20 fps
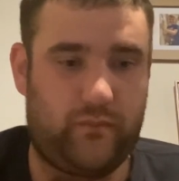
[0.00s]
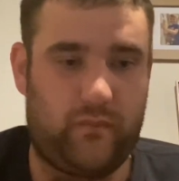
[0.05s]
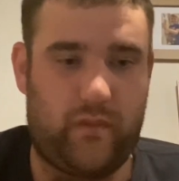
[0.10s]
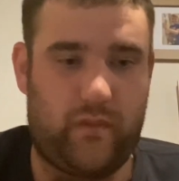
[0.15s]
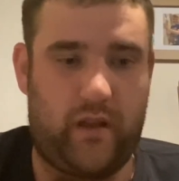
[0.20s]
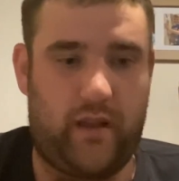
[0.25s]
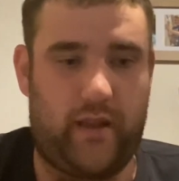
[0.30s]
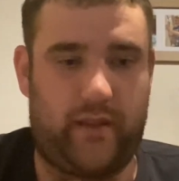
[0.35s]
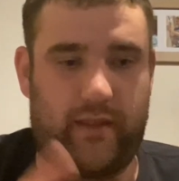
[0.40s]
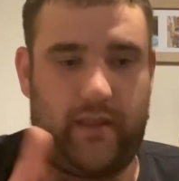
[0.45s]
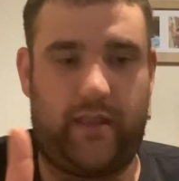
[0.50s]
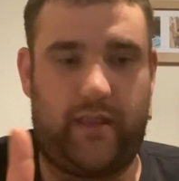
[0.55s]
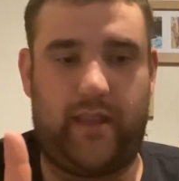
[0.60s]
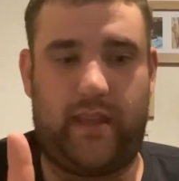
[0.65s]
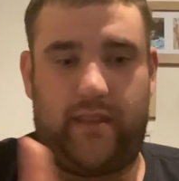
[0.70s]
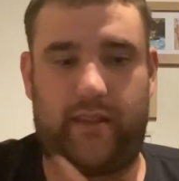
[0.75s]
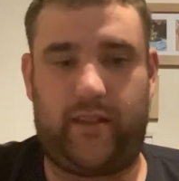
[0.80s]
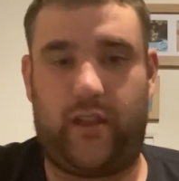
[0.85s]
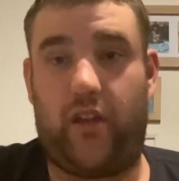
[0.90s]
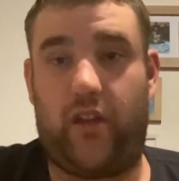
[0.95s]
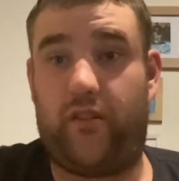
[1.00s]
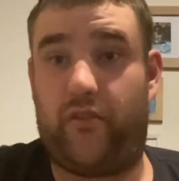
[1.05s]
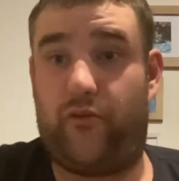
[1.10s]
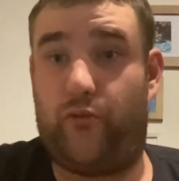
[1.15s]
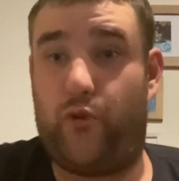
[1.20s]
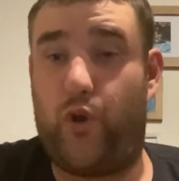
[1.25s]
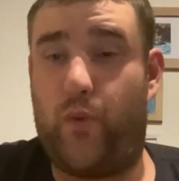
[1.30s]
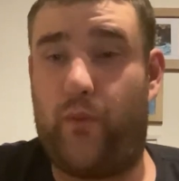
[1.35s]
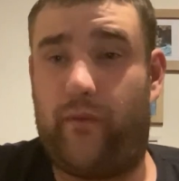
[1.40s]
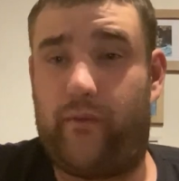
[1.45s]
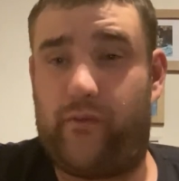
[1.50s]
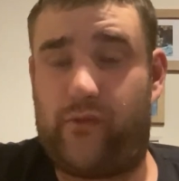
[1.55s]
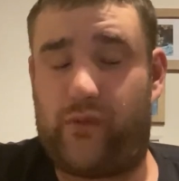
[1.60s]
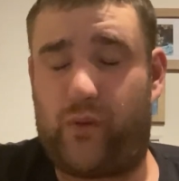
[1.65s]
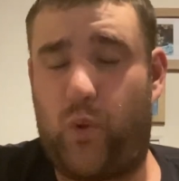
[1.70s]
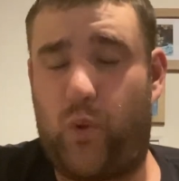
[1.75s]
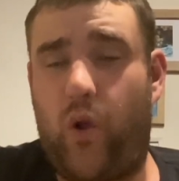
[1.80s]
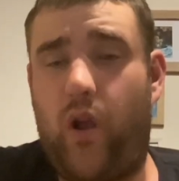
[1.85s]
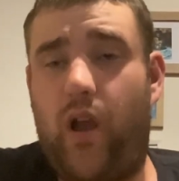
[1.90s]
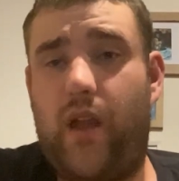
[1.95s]
like you get to go to the room of
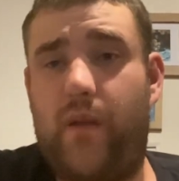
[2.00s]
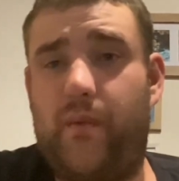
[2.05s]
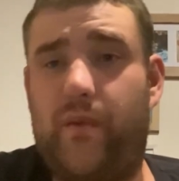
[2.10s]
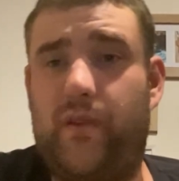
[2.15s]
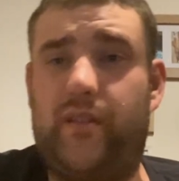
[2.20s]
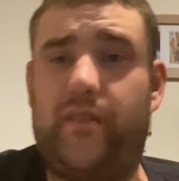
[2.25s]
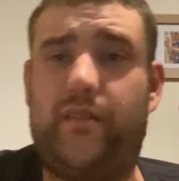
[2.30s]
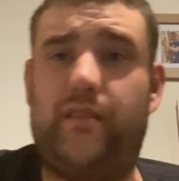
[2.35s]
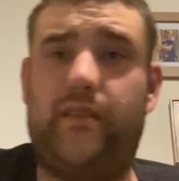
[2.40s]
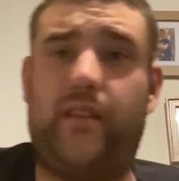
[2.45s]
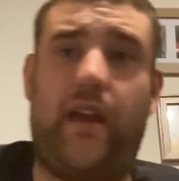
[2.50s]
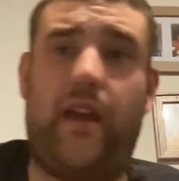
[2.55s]
requirement.